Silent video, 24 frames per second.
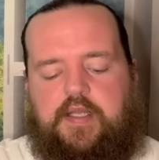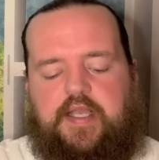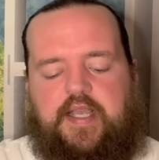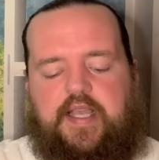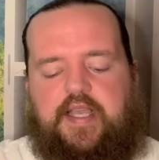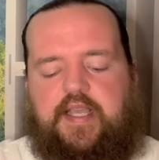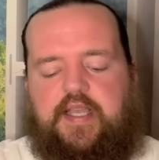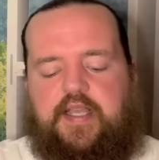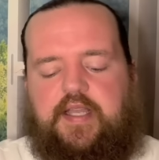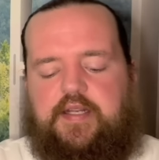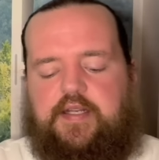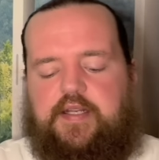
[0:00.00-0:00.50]

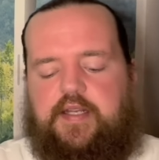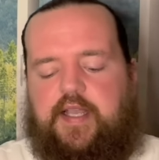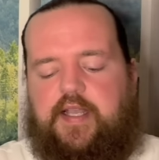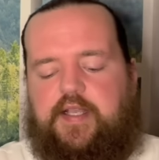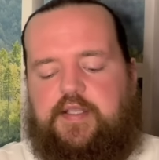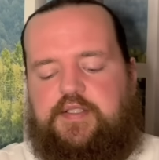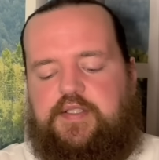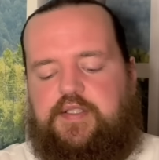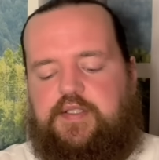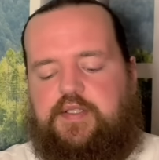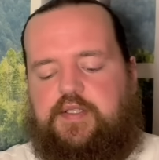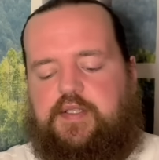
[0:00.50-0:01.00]
And
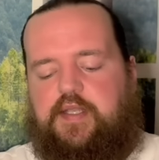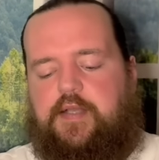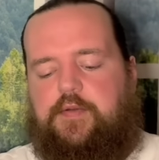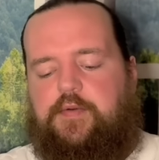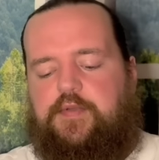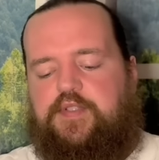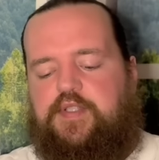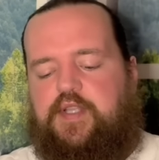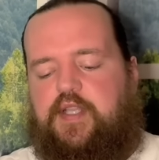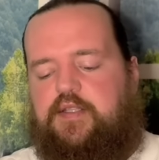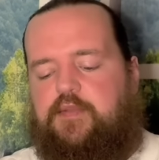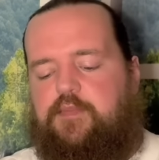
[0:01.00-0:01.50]
yes, I
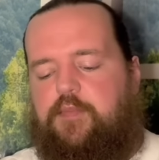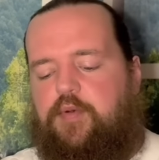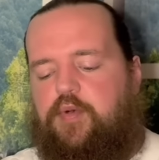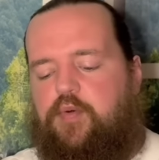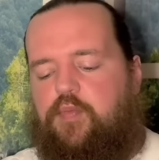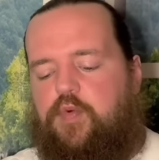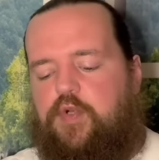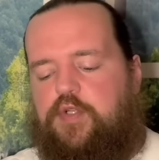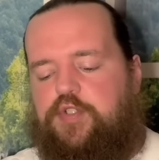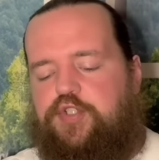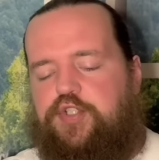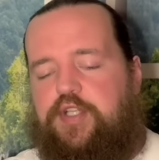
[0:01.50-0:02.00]
always like to pull
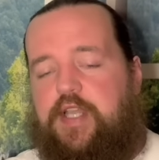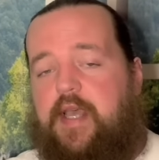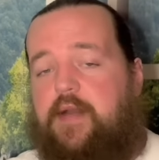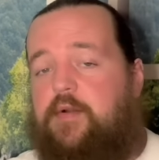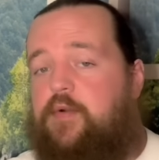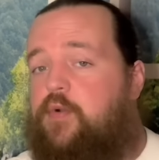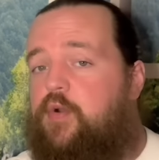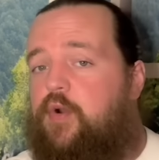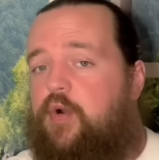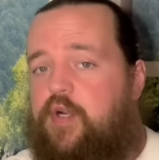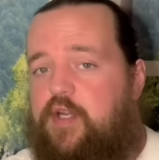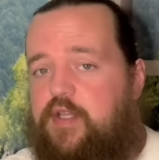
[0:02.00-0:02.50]
one
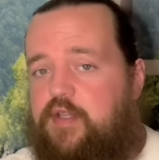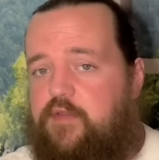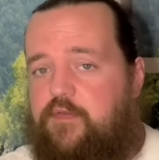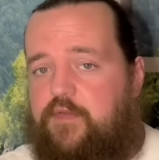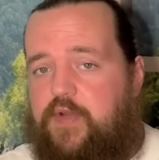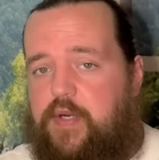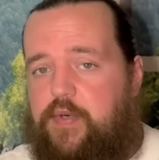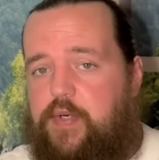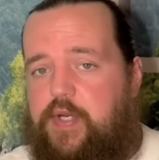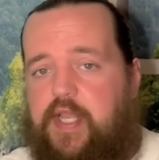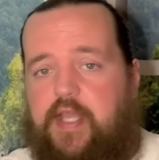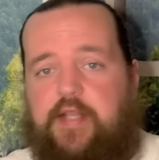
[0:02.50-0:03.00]
shadow card at the
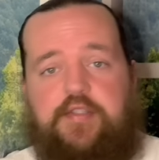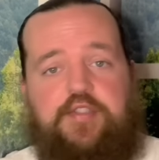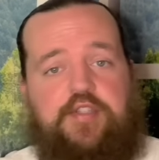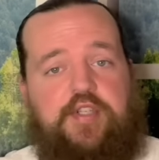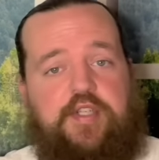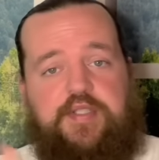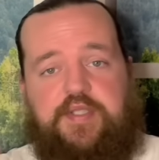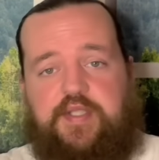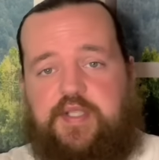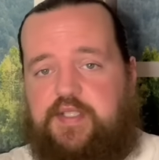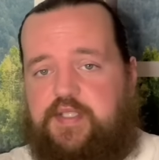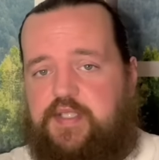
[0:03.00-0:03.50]
very end
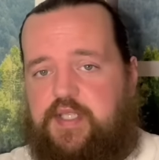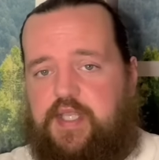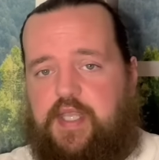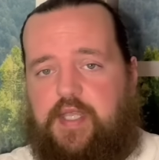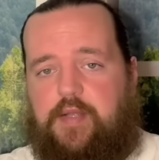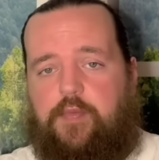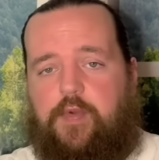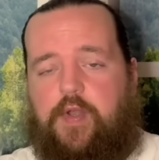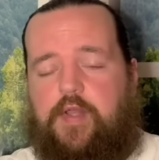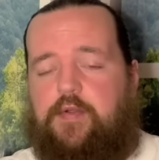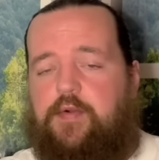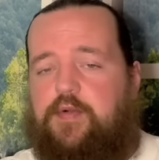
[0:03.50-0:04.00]
just to see
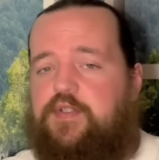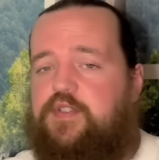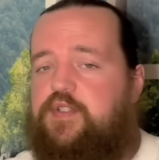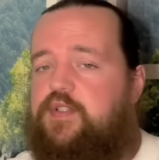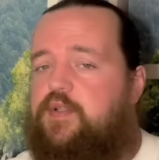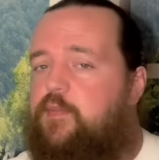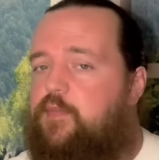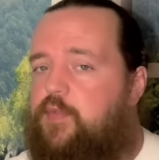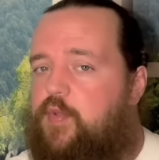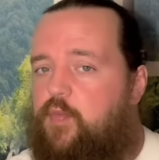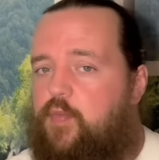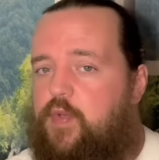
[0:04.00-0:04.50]
whether it's
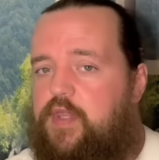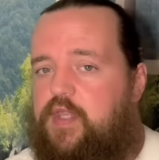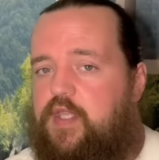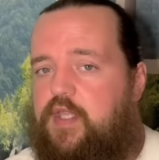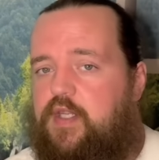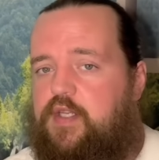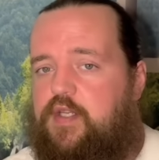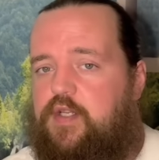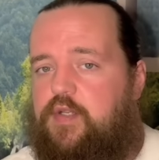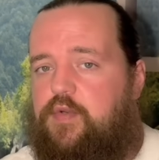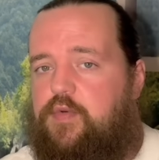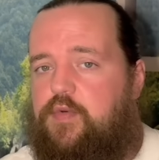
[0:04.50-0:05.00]
something
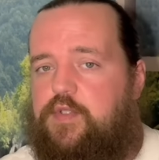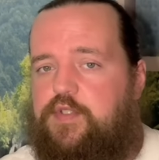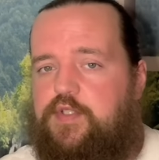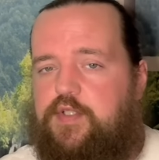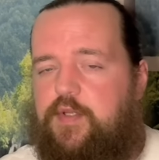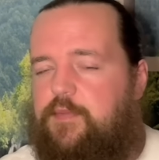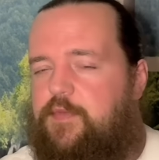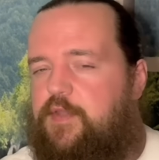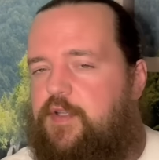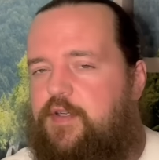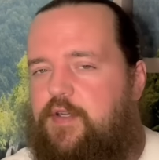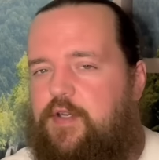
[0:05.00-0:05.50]
within you or
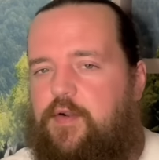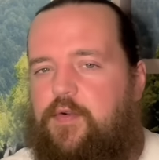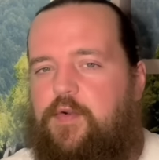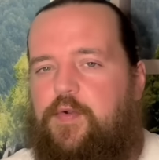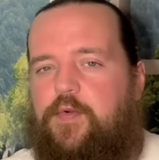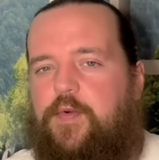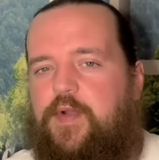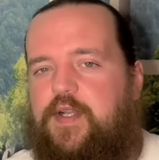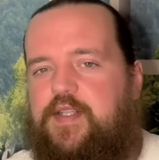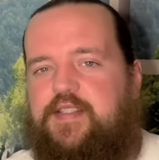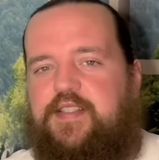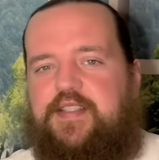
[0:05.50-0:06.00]
something you don't
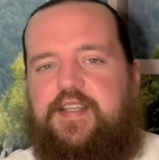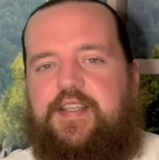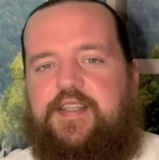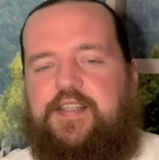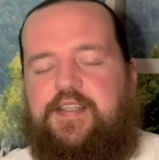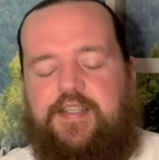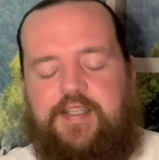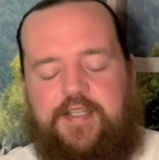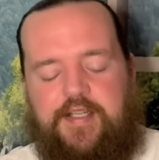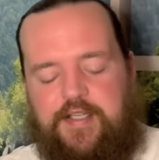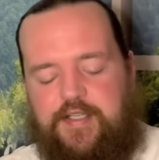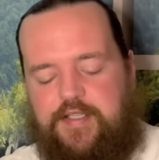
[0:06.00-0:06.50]
quite see.
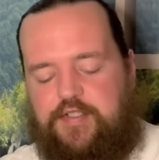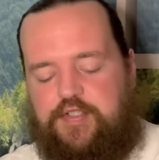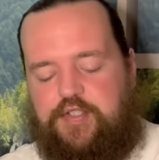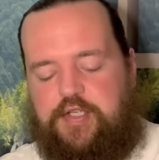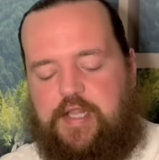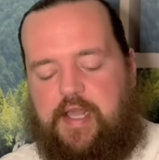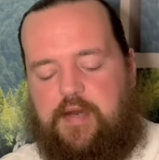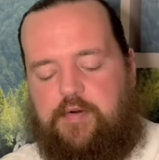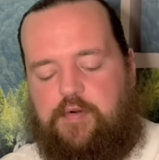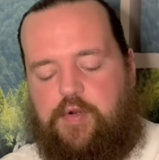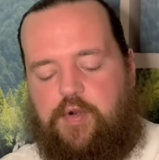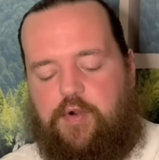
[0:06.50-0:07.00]

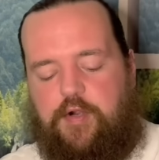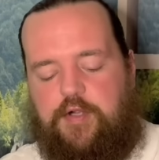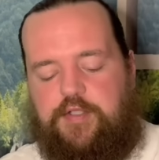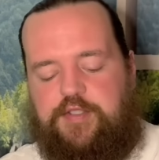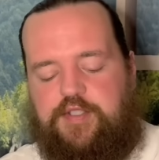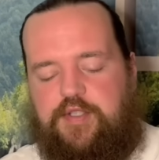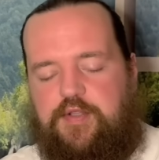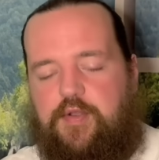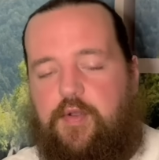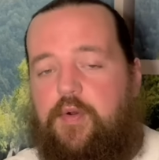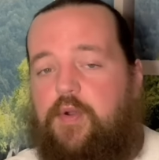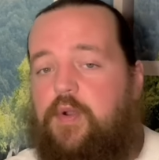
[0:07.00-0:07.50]
Shadow
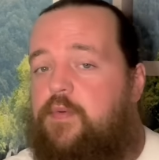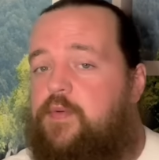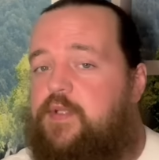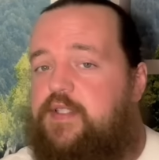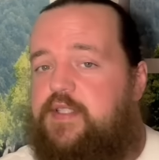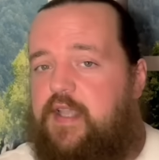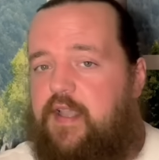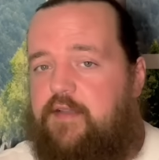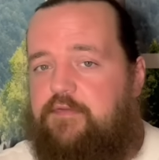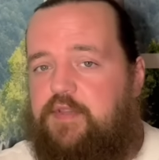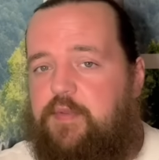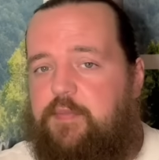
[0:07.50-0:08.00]
cards don't always
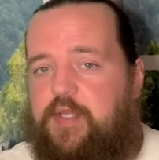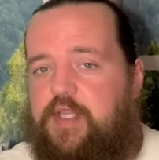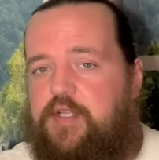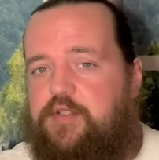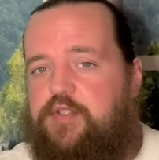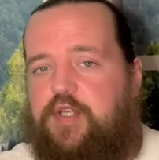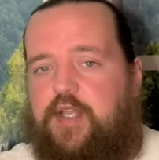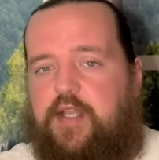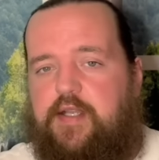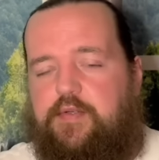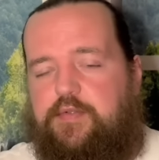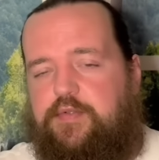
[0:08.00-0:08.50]
have to be a
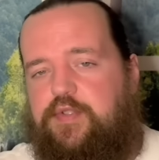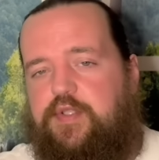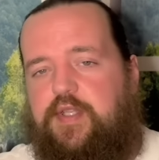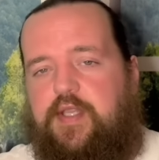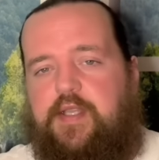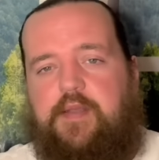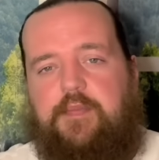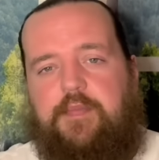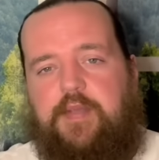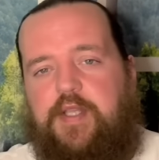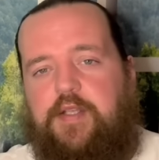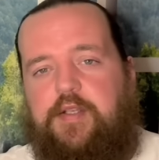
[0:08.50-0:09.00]
challenge. They
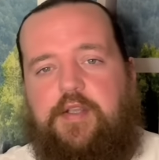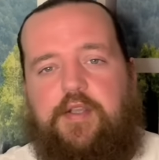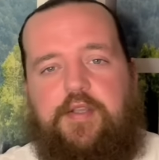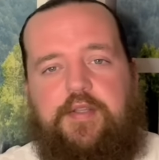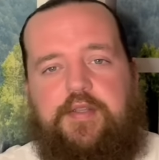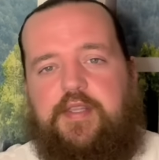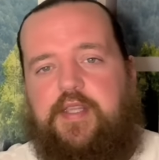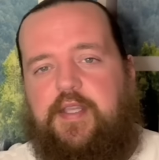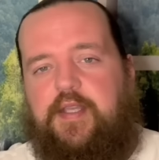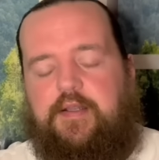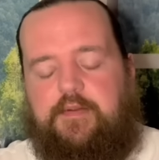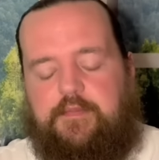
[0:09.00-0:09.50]
could be a
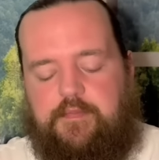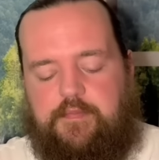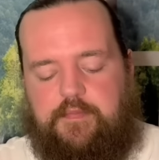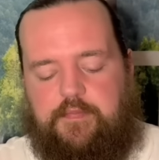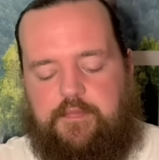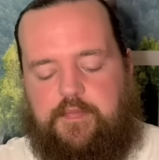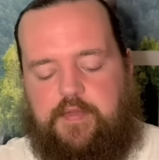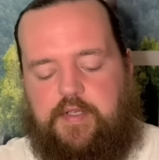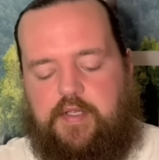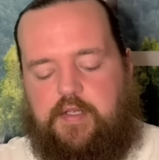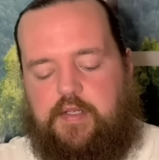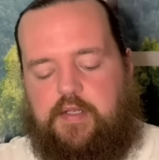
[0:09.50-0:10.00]
good thing.
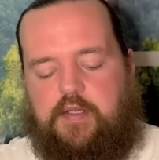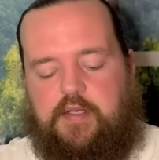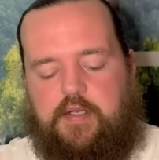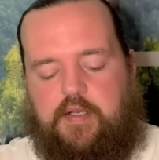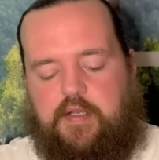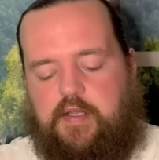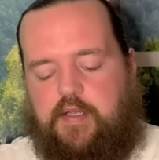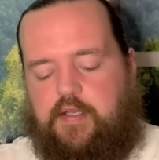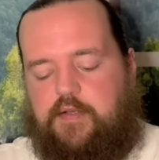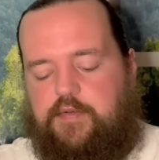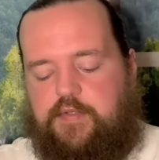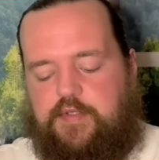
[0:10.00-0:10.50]

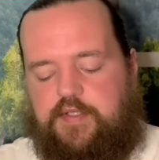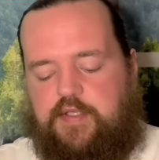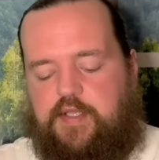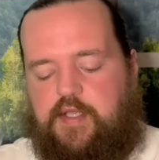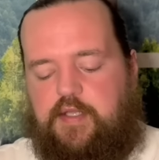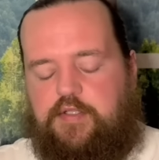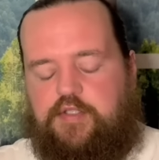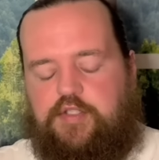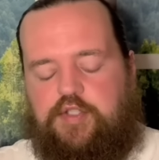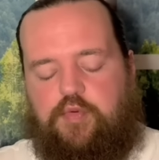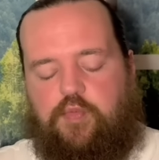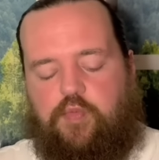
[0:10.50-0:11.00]
Okay, let's
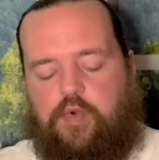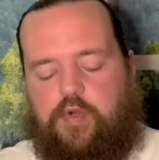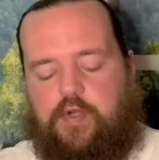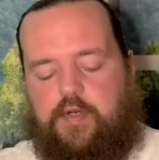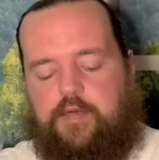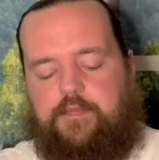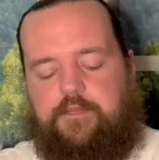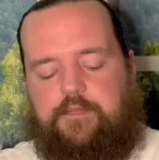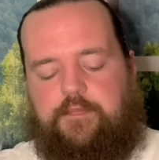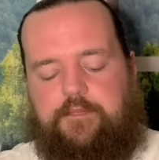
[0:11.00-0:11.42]
get you one.